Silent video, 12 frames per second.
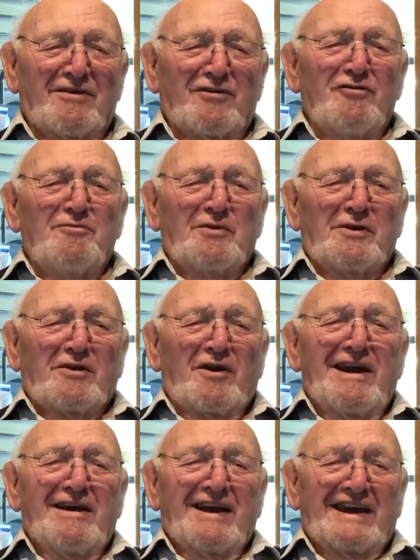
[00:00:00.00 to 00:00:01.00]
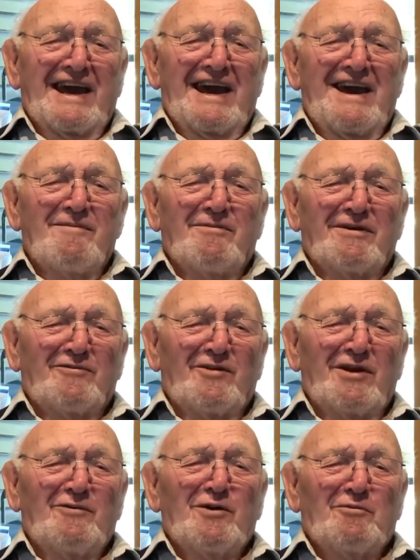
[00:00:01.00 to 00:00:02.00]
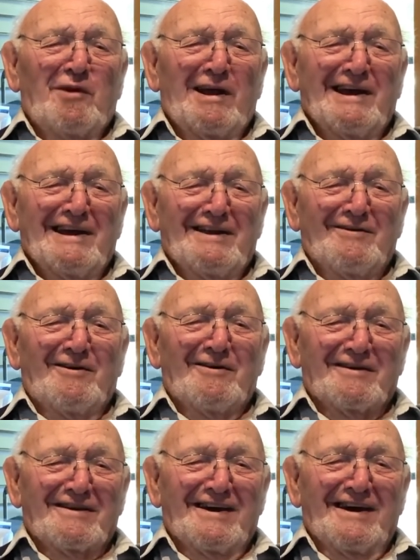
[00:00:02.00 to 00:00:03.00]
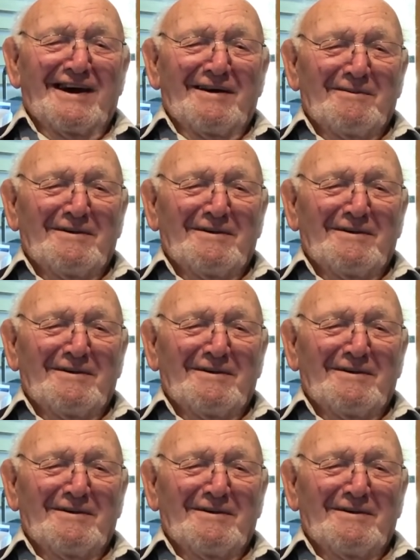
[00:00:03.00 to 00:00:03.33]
a stupid game, but we would play it all the time.